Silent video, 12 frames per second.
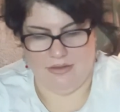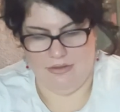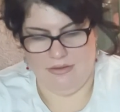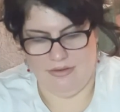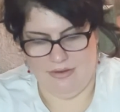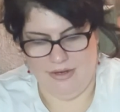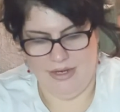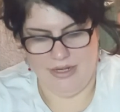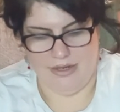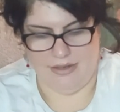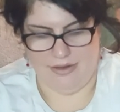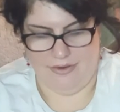I
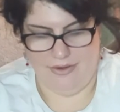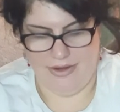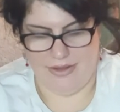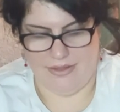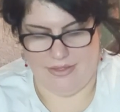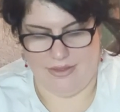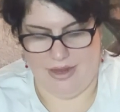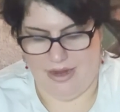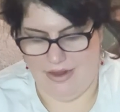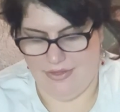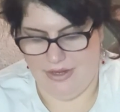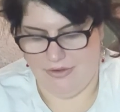like
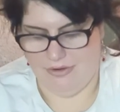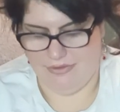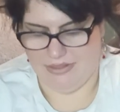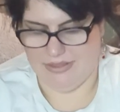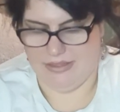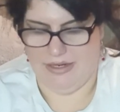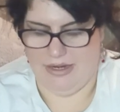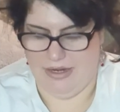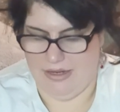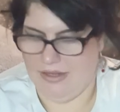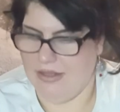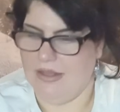that. And then,
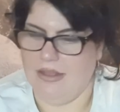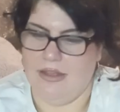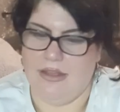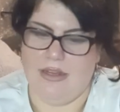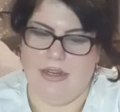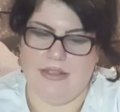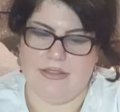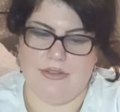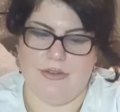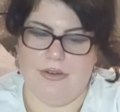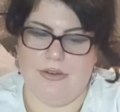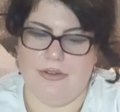obviously, it's
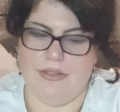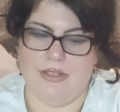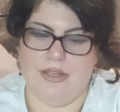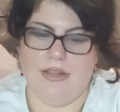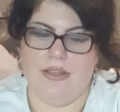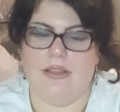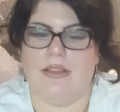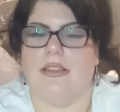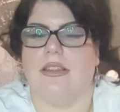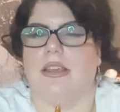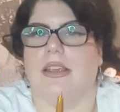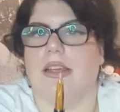got
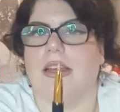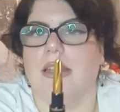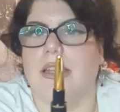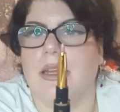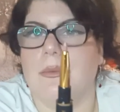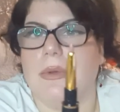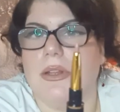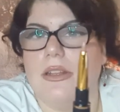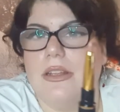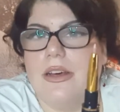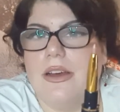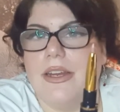the lip
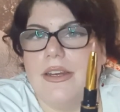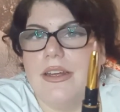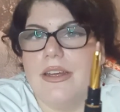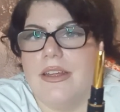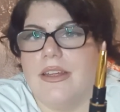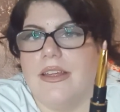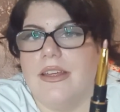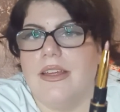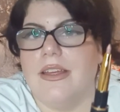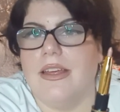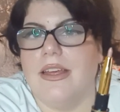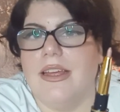liner
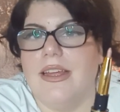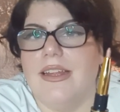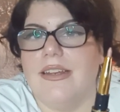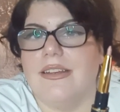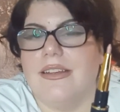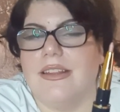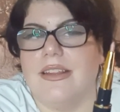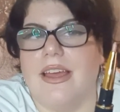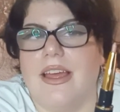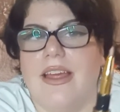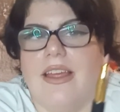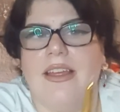end
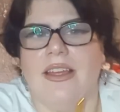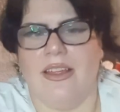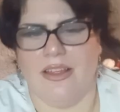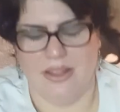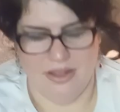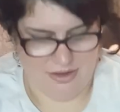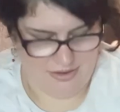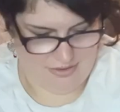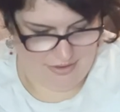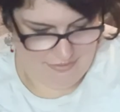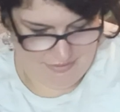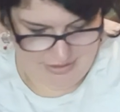there.
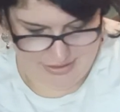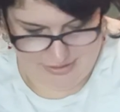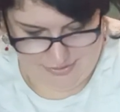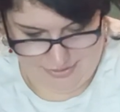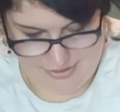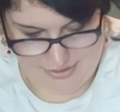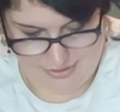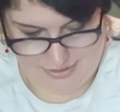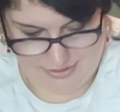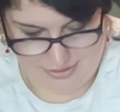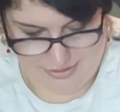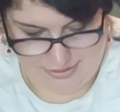I really like that
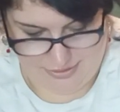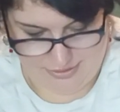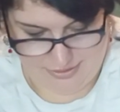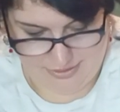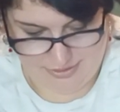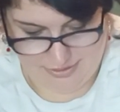colour.